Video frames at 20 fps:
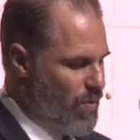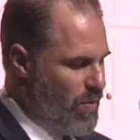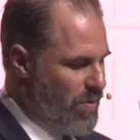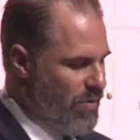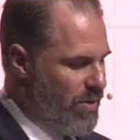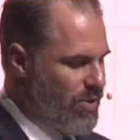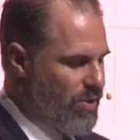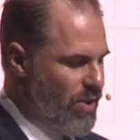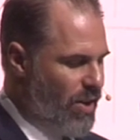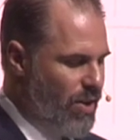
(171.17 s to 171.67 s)
We
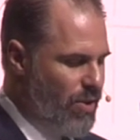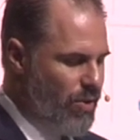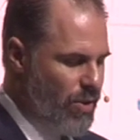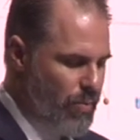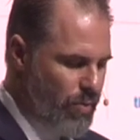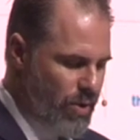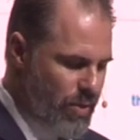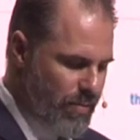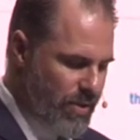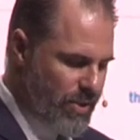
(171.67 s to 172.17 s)
recycle
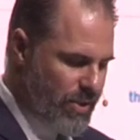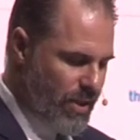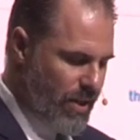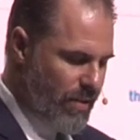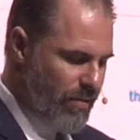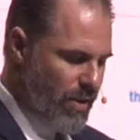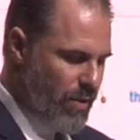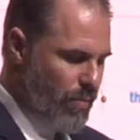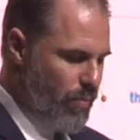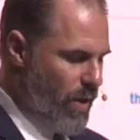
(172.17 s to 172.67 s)
the wood
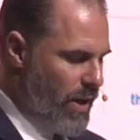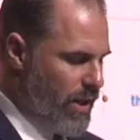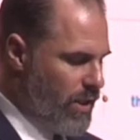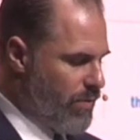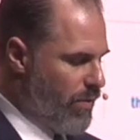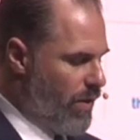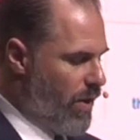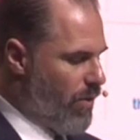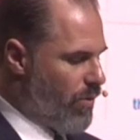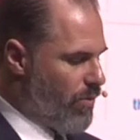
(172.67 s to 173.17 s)
material and
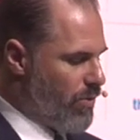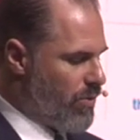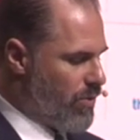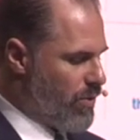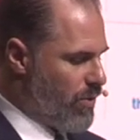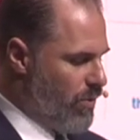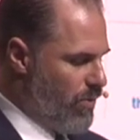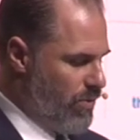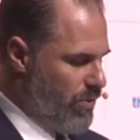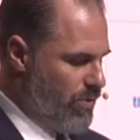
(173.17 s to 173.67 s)
waste for local
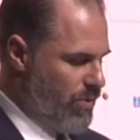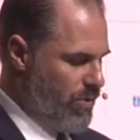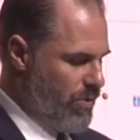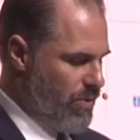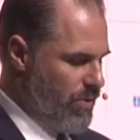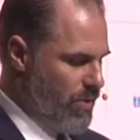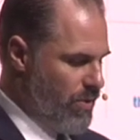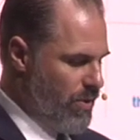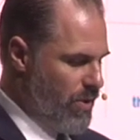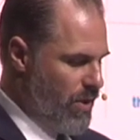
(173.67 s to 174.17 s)
schools.
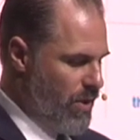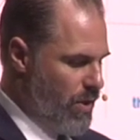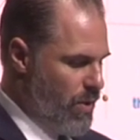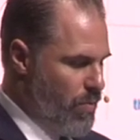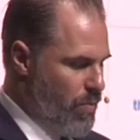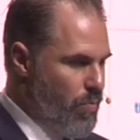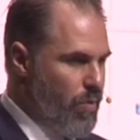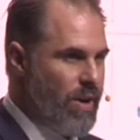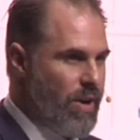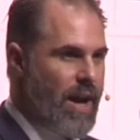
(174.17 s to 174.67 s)

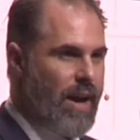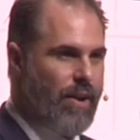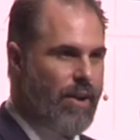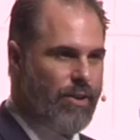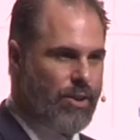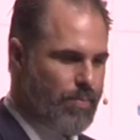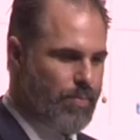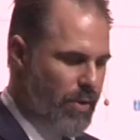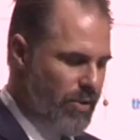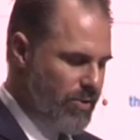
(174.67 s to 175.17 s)
We're an
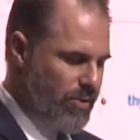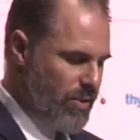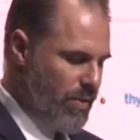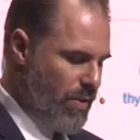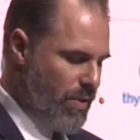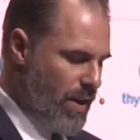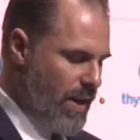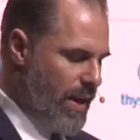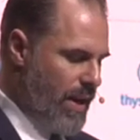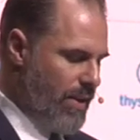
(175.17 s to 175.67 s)
anchor sponsor
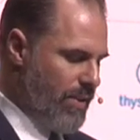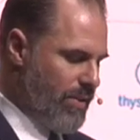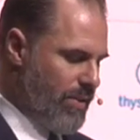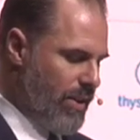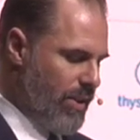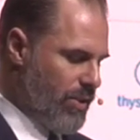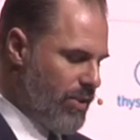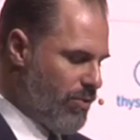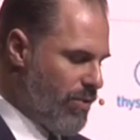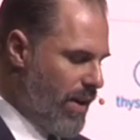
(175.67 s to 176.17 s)
of the Leaders
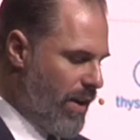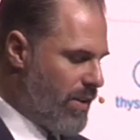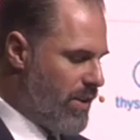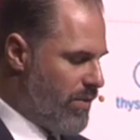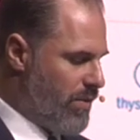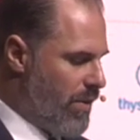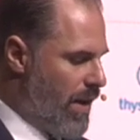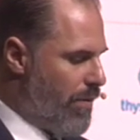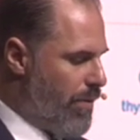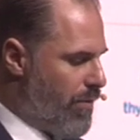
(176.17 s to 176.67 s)
and
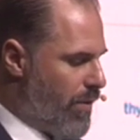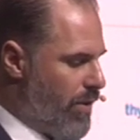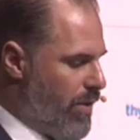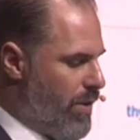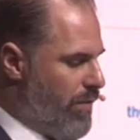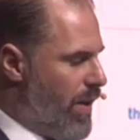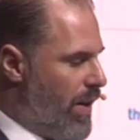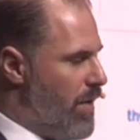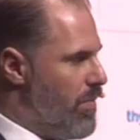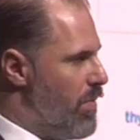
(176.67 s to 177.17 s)
Extractors and African
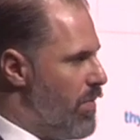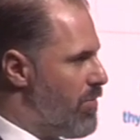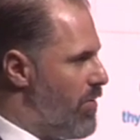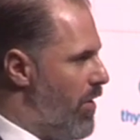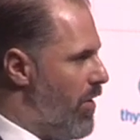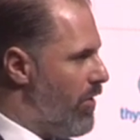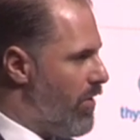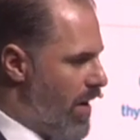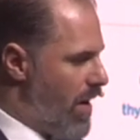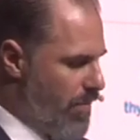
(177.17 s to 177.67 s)
Development
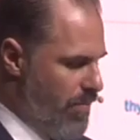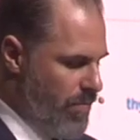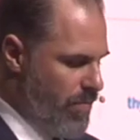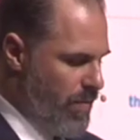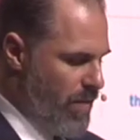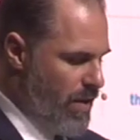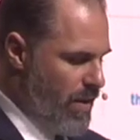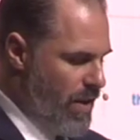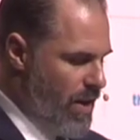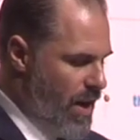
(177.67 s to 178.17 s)
Programme,
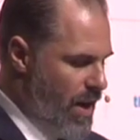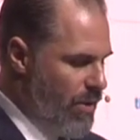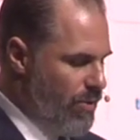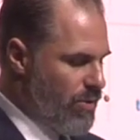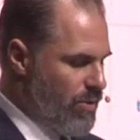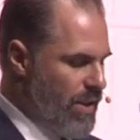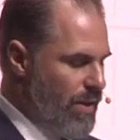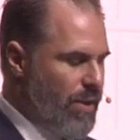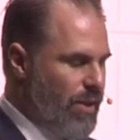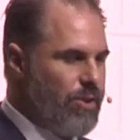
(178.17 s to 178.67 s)
and
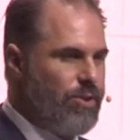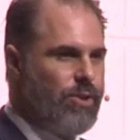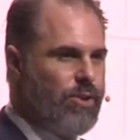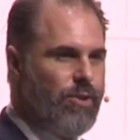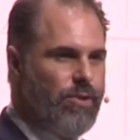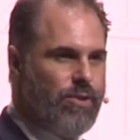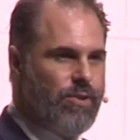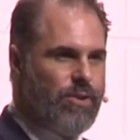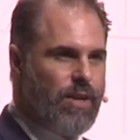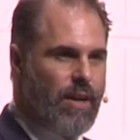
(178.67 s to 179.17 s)
you'll see those
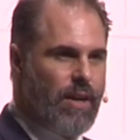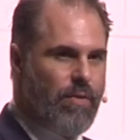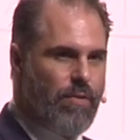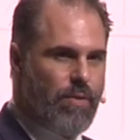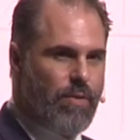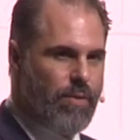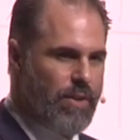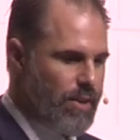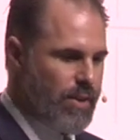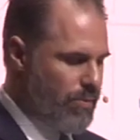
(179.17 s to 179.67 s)
students here
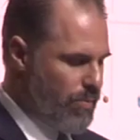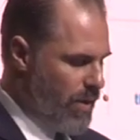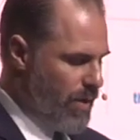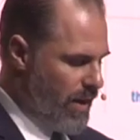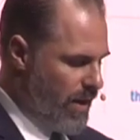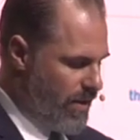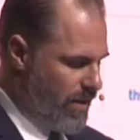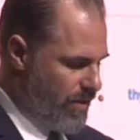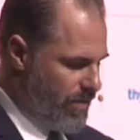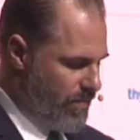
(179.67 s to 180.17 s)
this
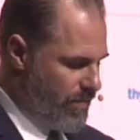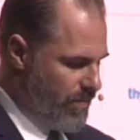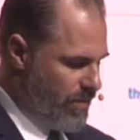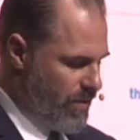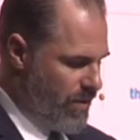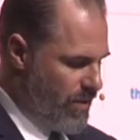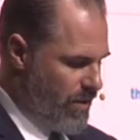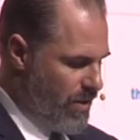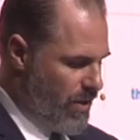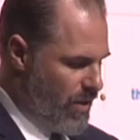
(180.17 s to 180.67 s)
week.
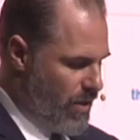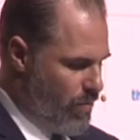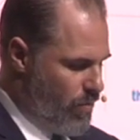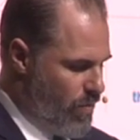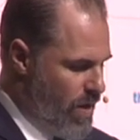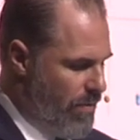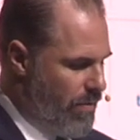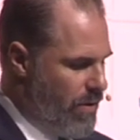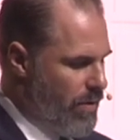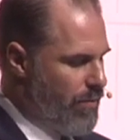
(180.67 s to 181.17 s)

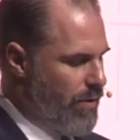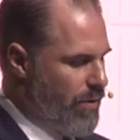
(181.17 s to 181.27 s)
We have an